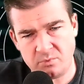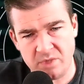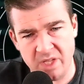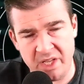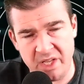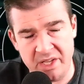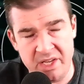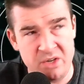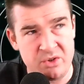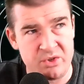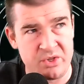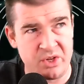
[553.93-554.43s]

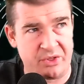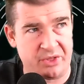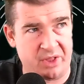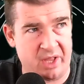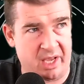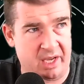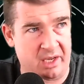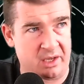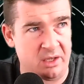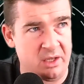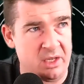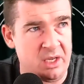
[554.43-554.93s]
Here's the
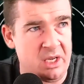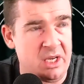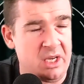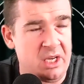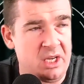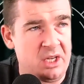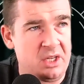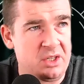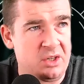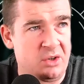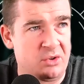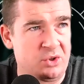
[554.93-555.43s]
thing.
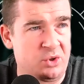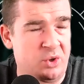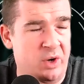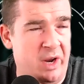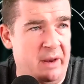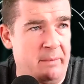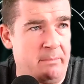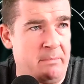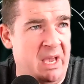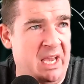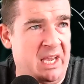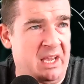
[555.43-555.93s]
Don't try to
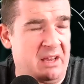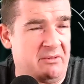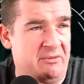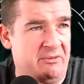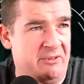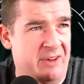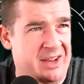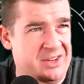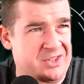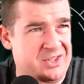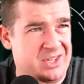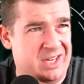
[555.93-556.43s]
make
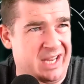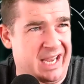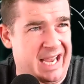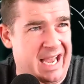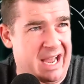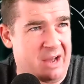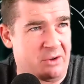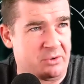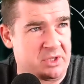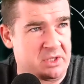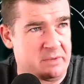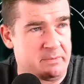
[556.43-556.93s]
investing
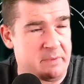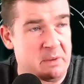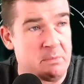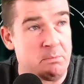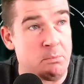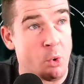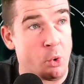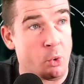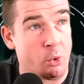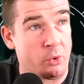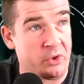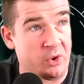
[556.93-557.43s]
out to be
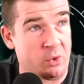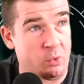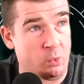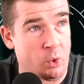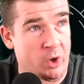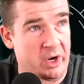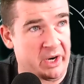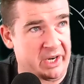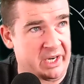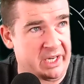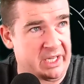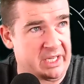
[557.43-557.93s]
more than
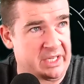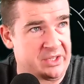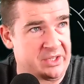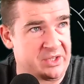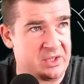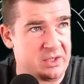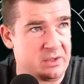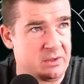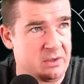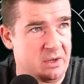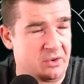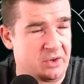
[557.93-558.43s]
what it
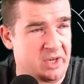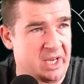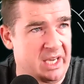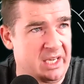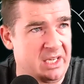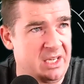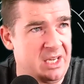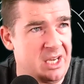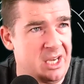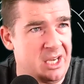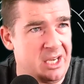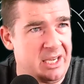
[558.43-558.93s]
is, okay?
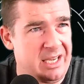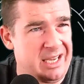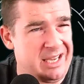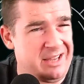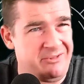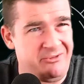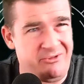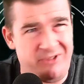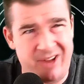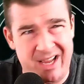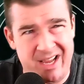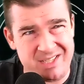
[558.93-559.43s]

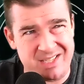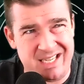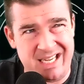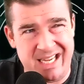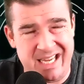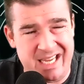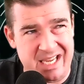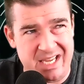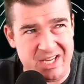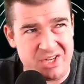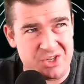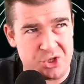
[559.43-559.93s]

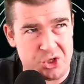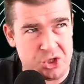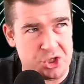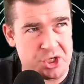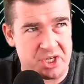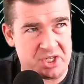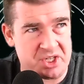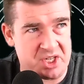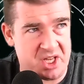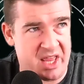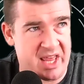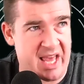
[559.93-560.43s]
Investing is
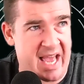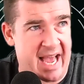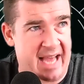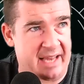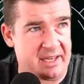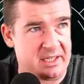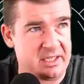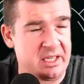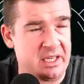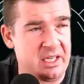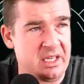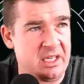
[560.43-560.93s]
just
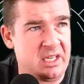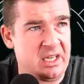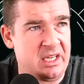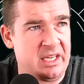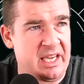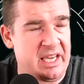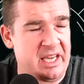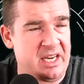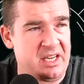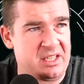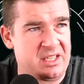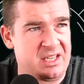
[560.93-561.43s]
that.
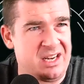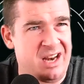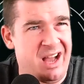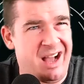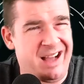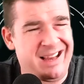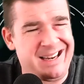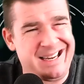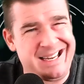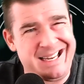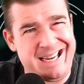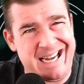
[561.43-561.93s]
It is
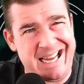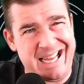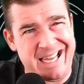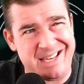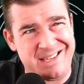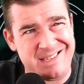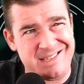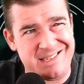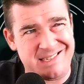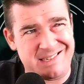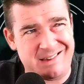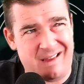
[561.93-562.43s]
not an
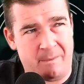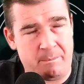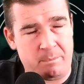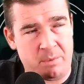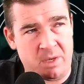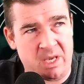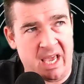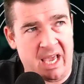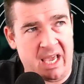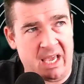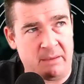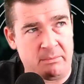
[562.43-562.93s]
in-sum
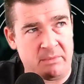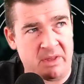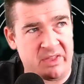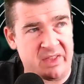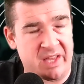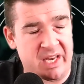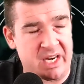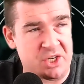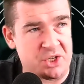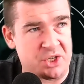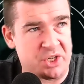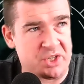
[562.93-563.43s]
game in
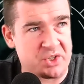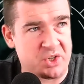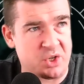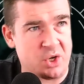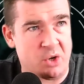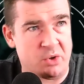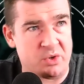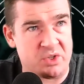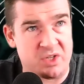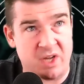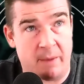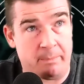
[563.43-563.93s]
that it just
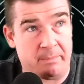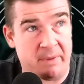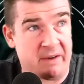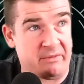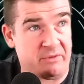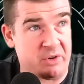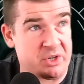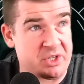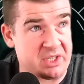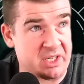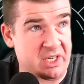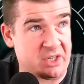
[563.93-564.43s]
goes up
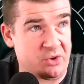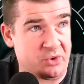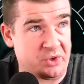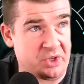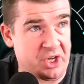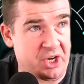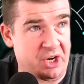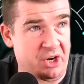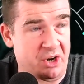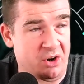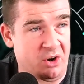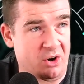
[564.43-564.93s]
every single
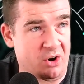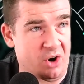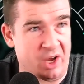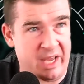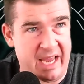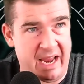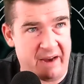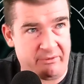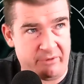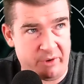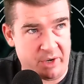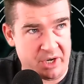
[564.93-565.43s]
year,
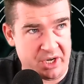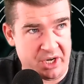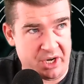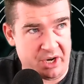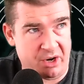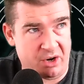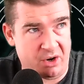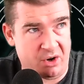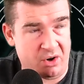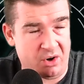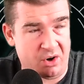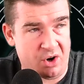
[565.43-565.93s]

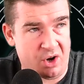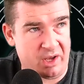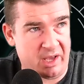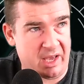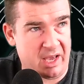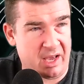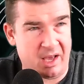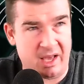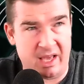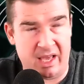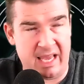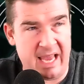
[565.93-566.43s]

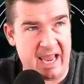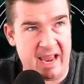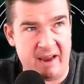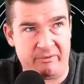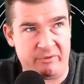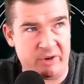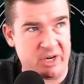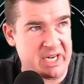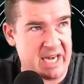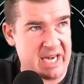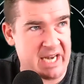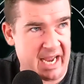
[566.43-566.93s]

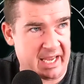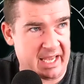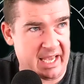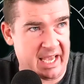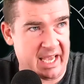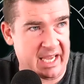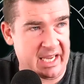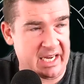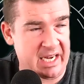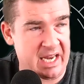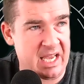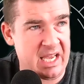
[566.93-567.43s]
every
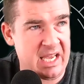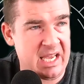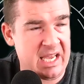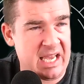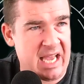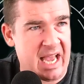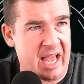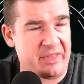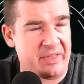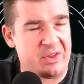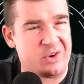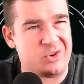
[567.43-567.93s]
decade,
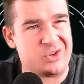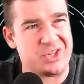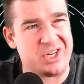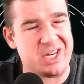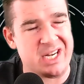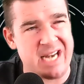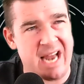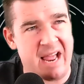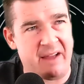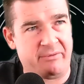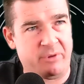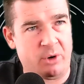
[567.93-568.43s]
and there's
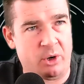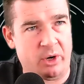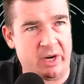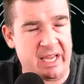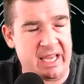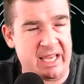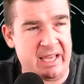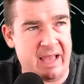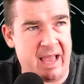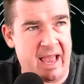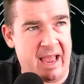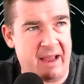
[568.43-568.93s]
never
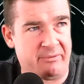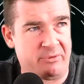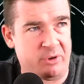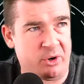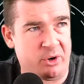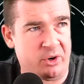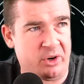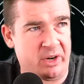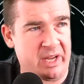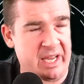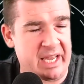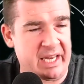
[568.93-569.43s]

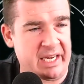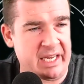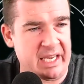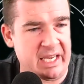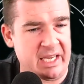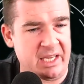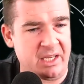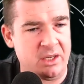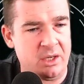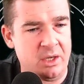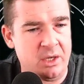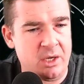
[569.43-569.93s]
ever
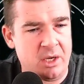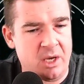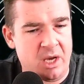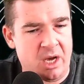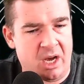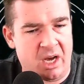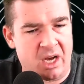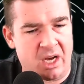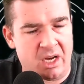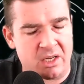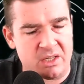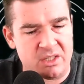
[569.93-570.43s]
any
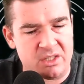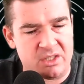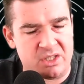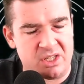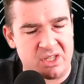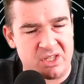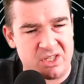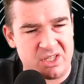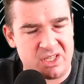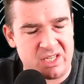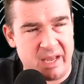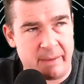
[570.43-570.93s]

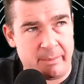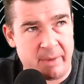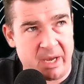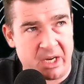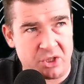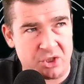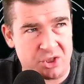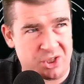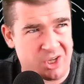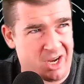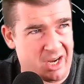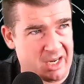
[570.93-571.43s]
systemic
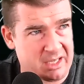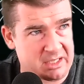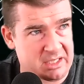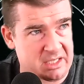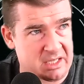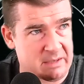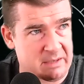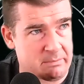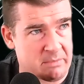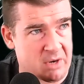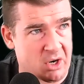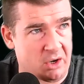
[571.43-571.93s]
shock to
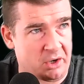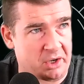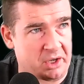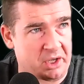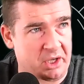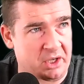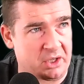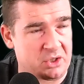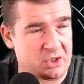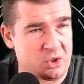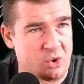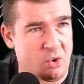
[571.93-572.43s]
the
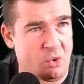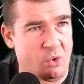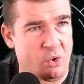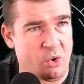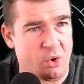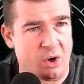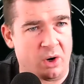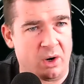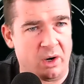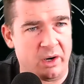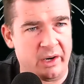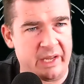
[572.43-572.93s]
market
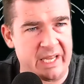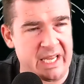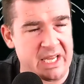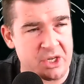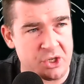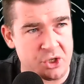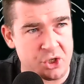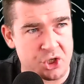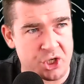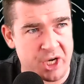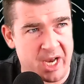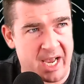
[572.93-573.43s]
or
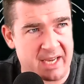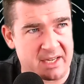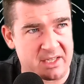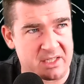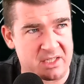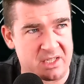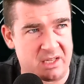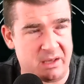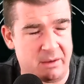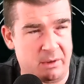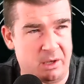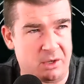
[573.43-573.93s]

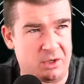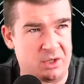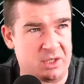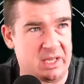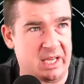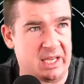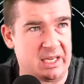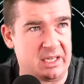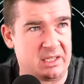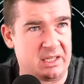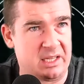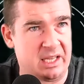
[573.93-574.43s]
injects that
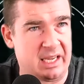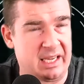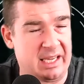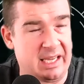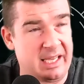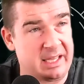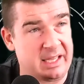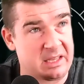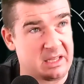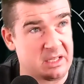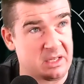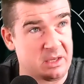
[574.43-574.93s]

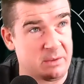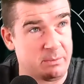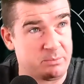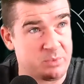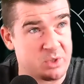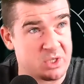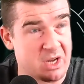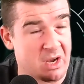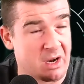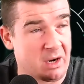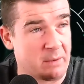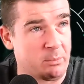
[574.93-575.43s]
get the
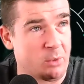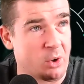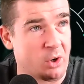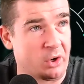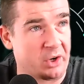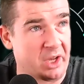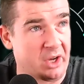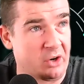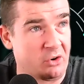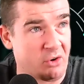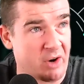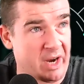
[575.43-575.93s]
stock
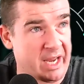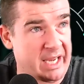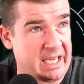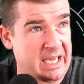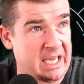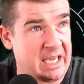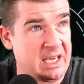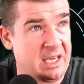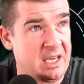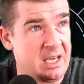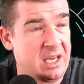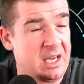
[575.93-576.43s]
market
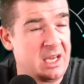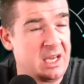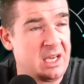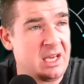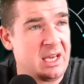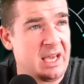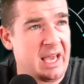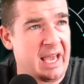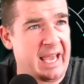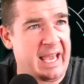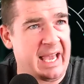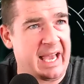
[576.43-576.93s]
cranky
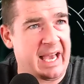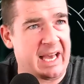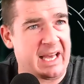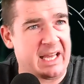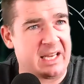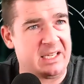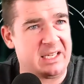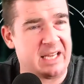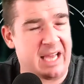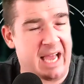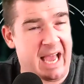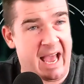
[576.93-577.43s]

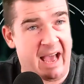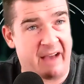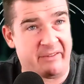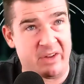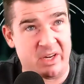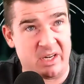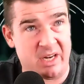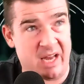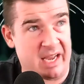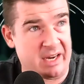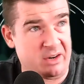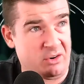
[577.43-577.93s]
and have
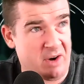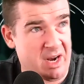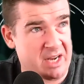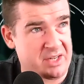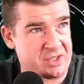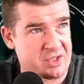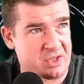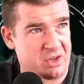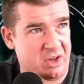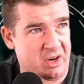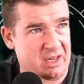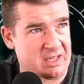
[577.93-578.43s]
it
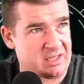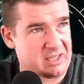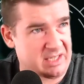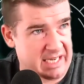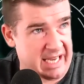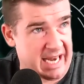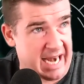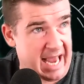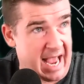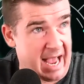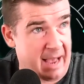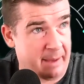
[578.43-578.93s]
digress on us.
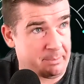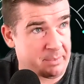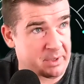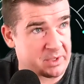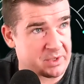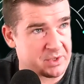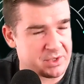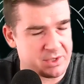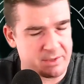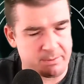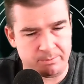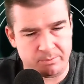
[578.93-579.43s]
It
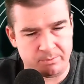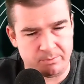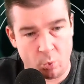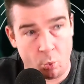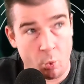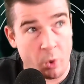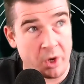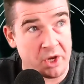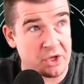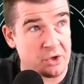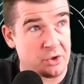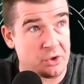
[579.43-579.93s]
happens.
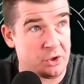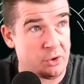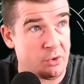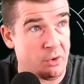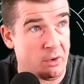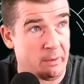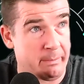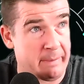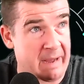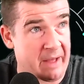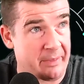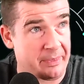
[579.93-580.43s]
What do you do
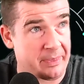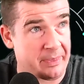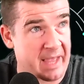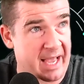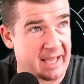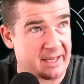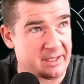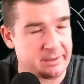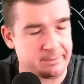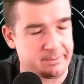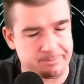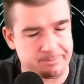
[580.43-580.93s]
about
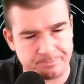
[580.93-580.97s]
that?